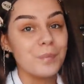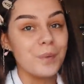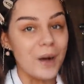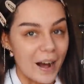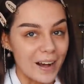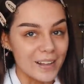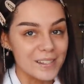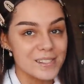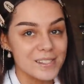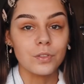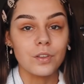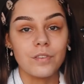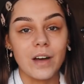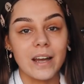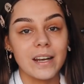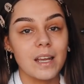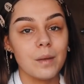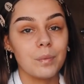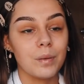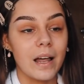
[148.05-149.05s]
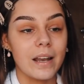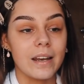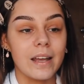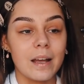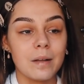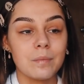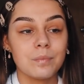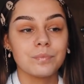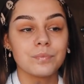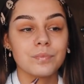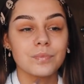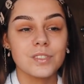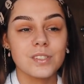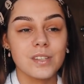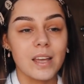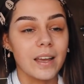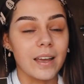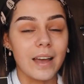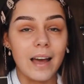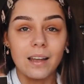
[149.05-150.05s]
but the Vanity Planet
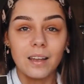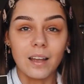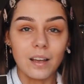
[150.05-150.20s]
skincare,